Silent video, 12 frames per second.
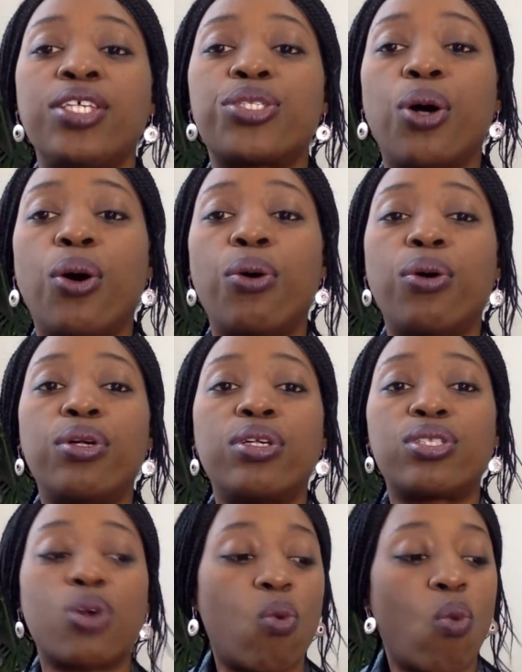so
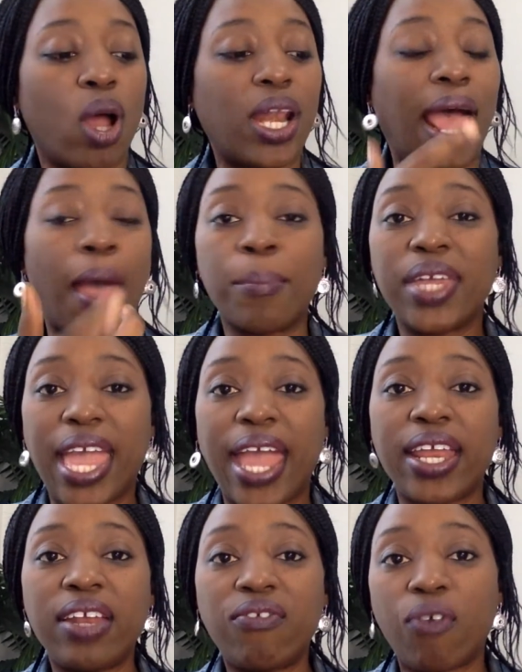what I'm
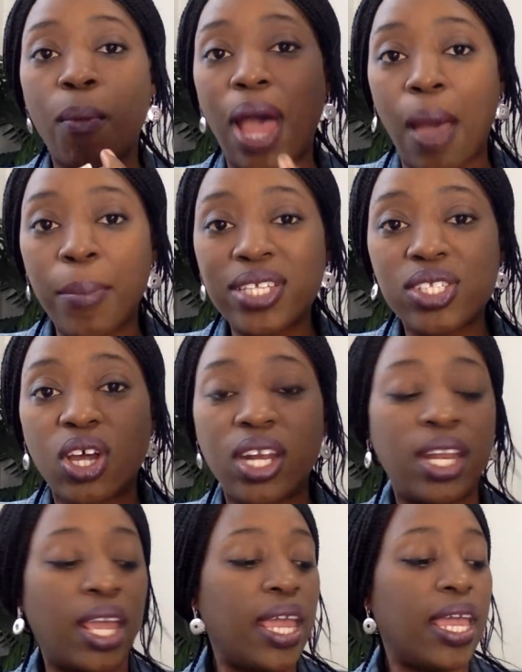getting from
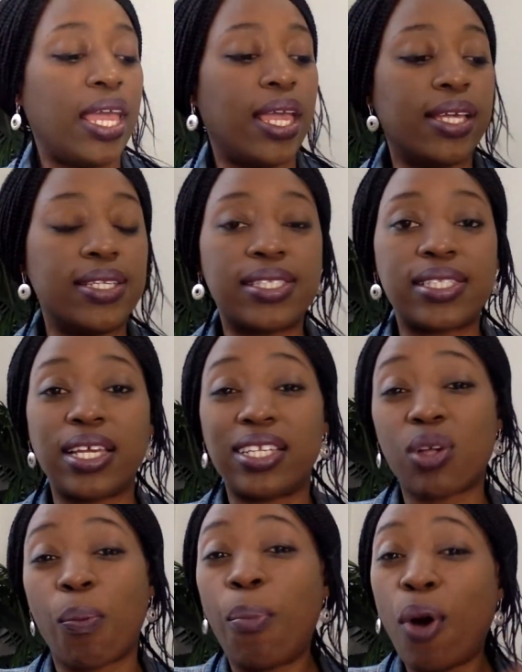Amazon
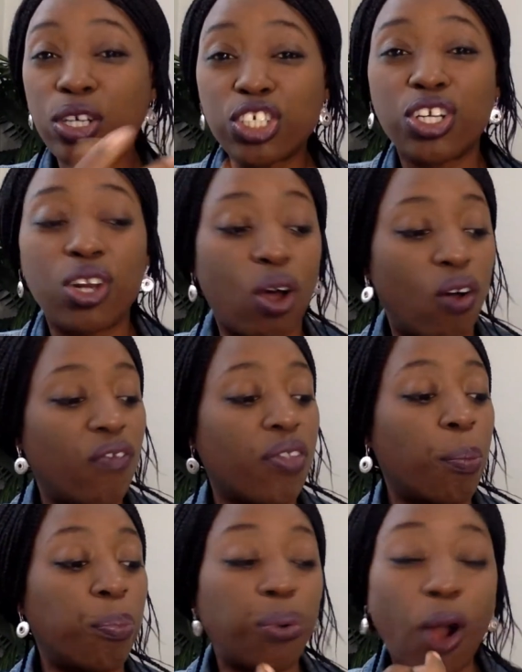is a portion of
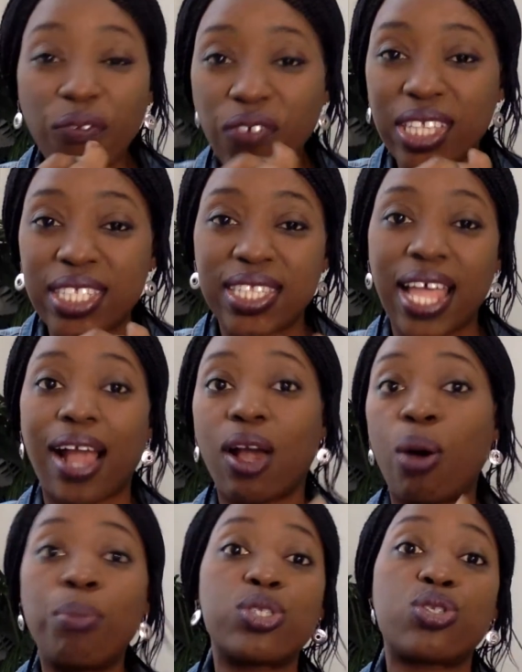the profit that
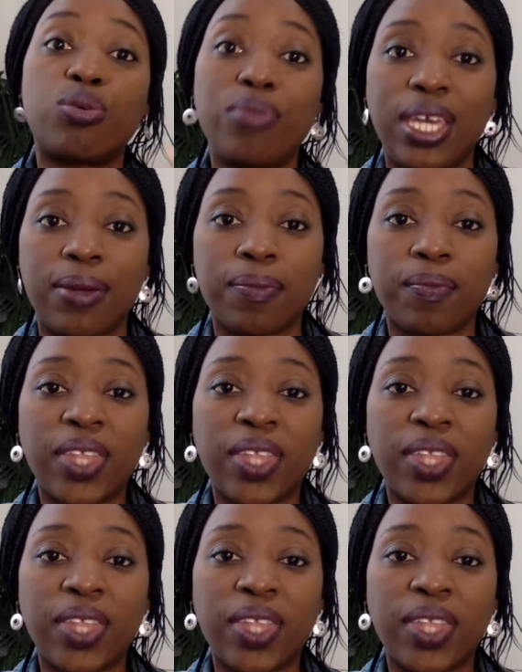comes to me.